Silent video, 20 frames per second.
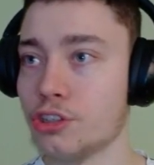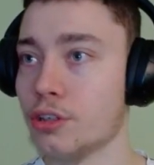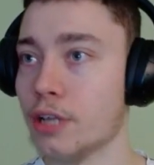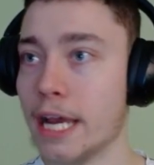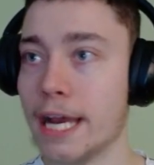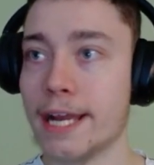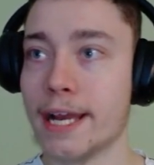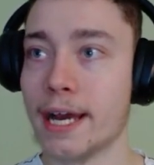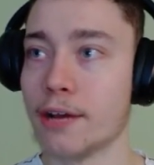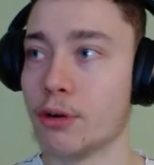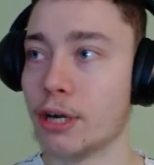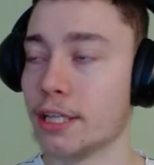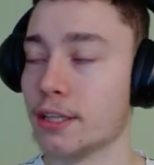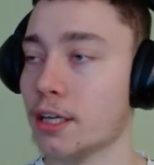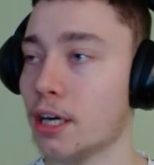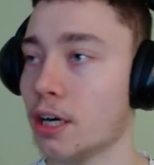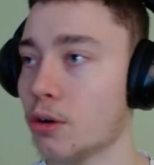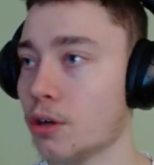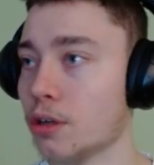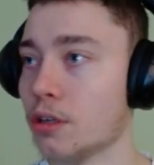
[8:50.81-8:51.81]
A I right
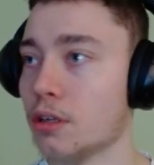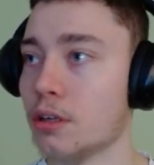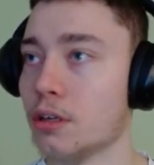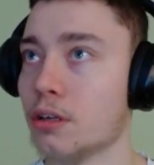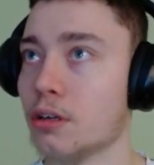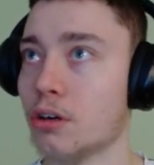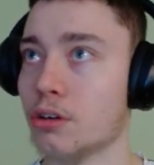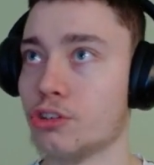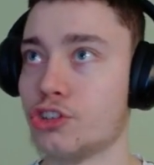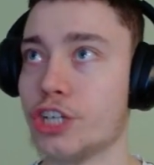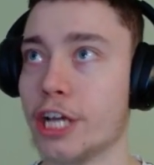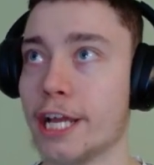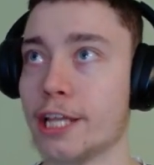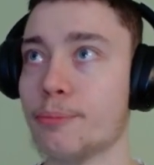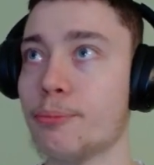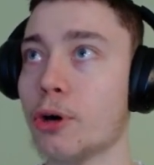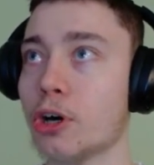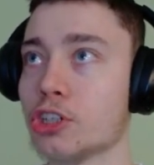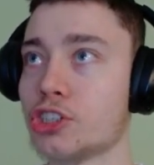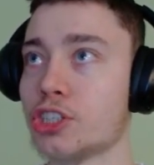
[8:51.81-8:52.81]
now, on
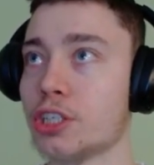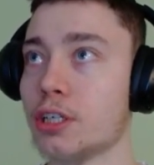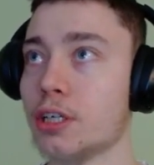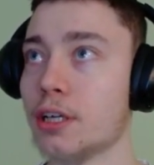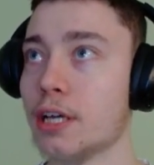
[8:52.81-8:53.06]
chatbots.